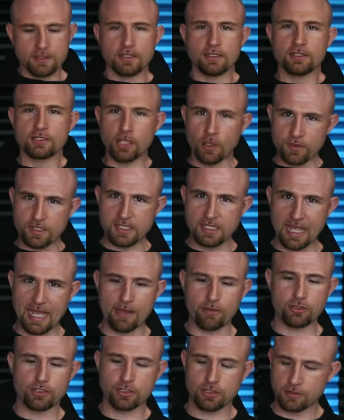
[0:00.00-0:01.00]
don't
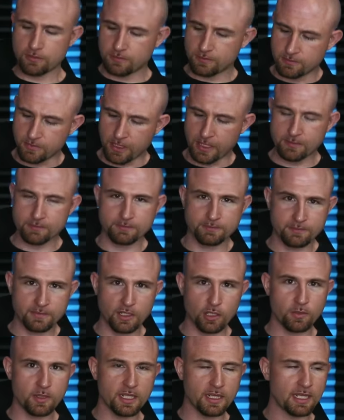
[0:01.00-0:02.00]
slouch, right?
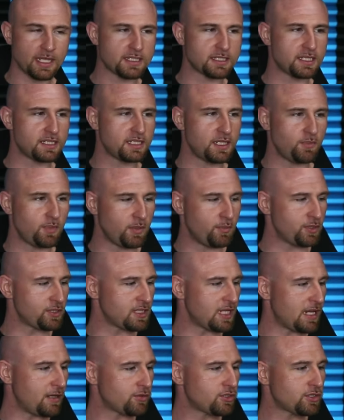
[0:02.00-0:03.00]
Nobody likes to see people
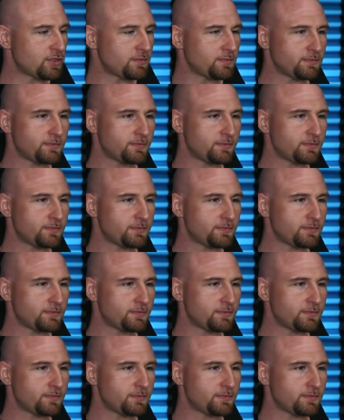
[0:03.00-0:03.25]
slouch.